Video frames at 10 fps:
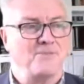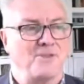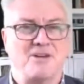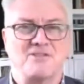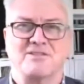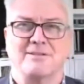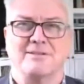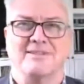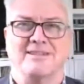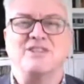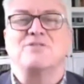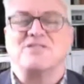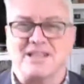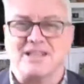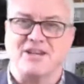the most
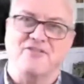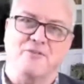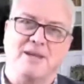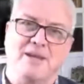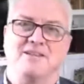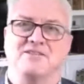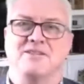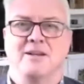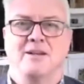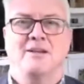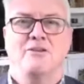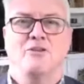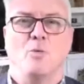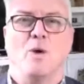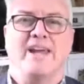interesting thing for me is
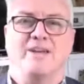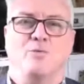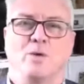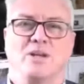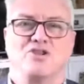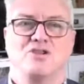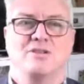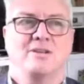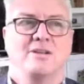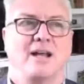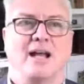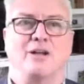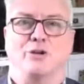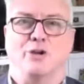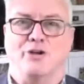the way in which
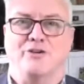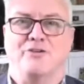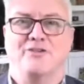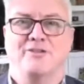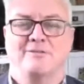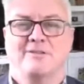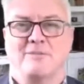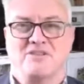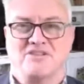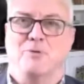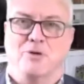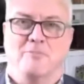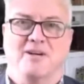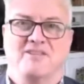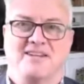learners can be
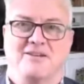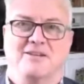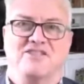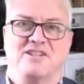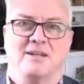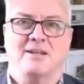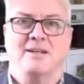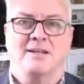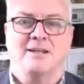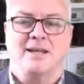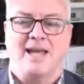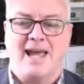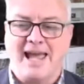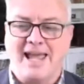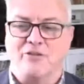supported by technology
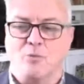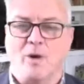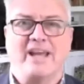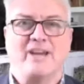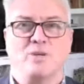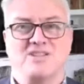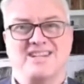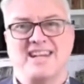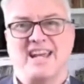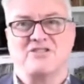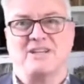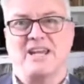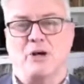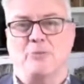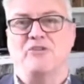and the way in which it actually
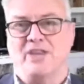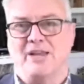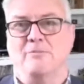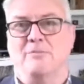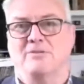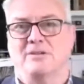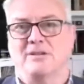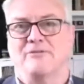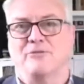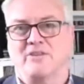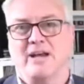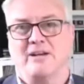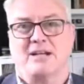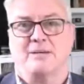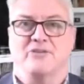helps them deliver on the
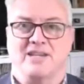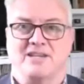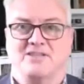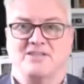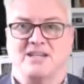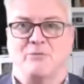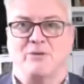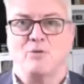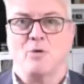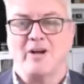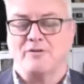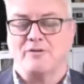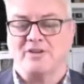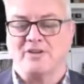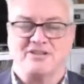outcomes they're seeking. We quite
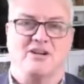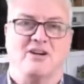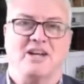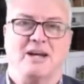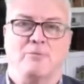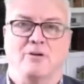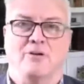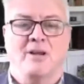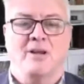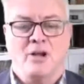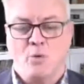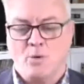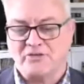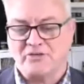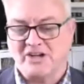often get tied up on
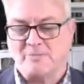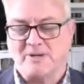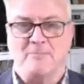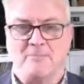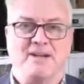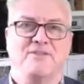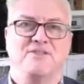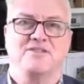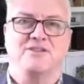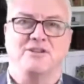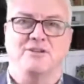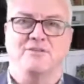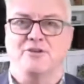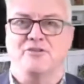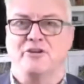what's going to be the benefits to the
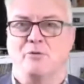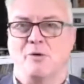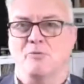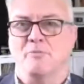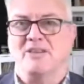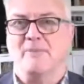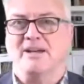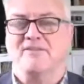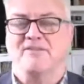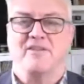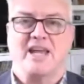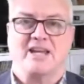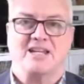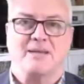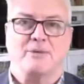university, or what will be the benefit to the
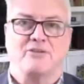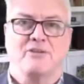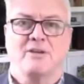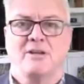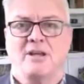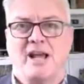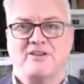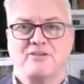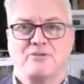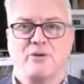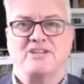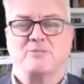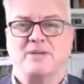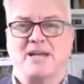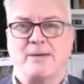academics. And it's great
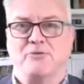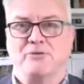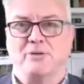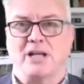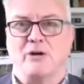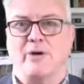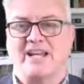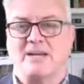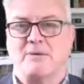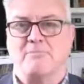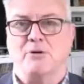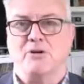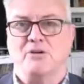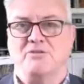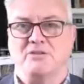to be able to lower academic
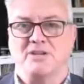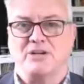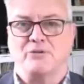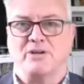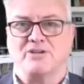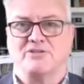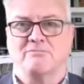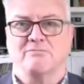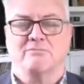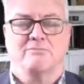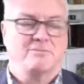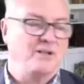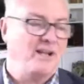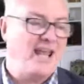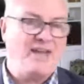burden and decrease,
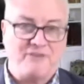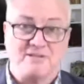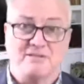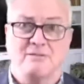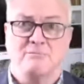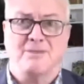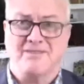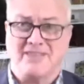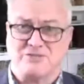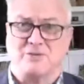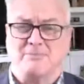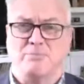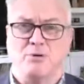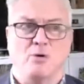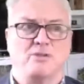effort. That's really
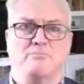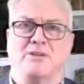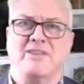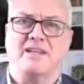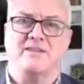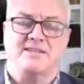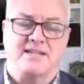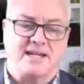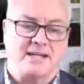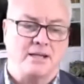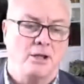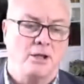important. But at the end of the day,